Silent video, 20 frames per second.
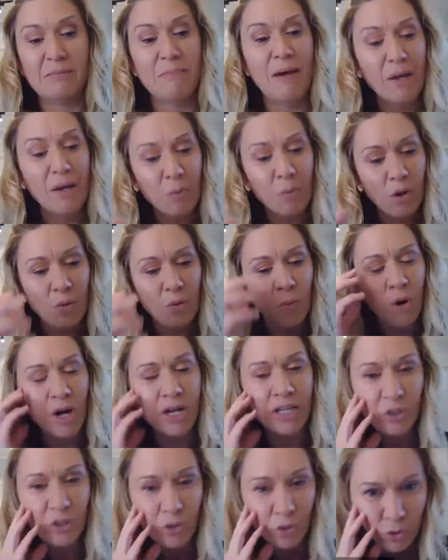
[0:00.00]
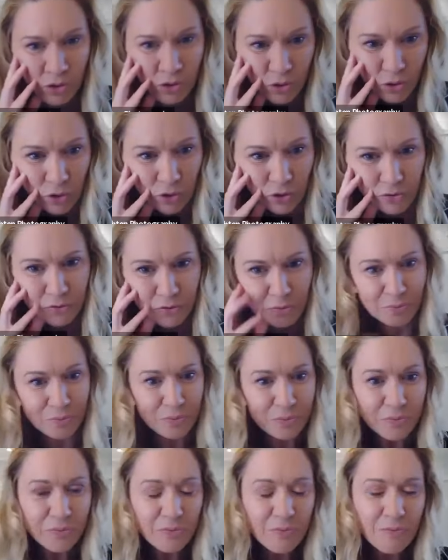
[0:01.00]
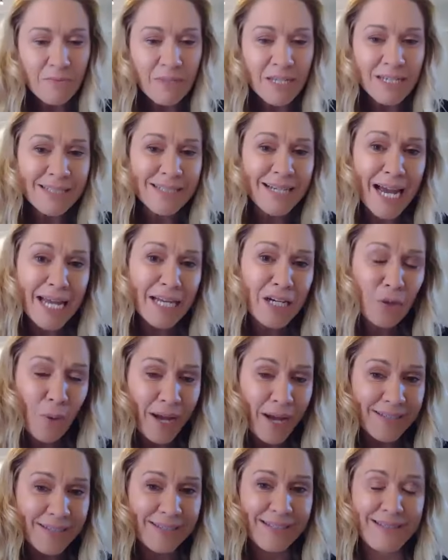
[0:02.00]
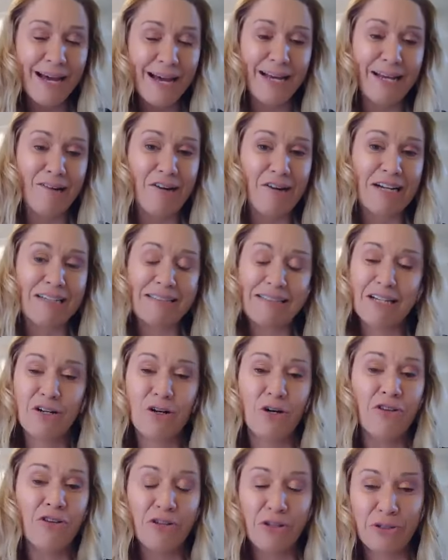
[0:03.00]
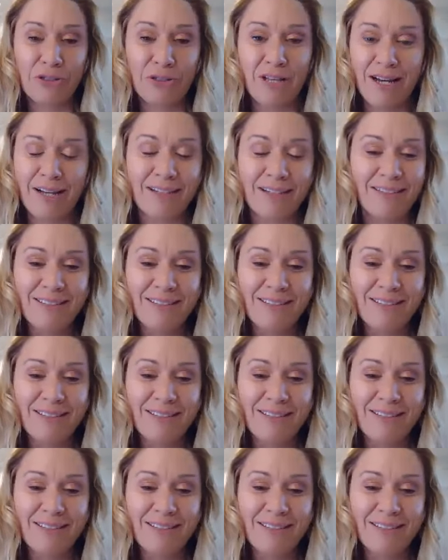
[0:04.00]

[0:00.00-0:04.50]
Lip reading: Matt, what are your sort of takeaways in that area? Because I know that you're like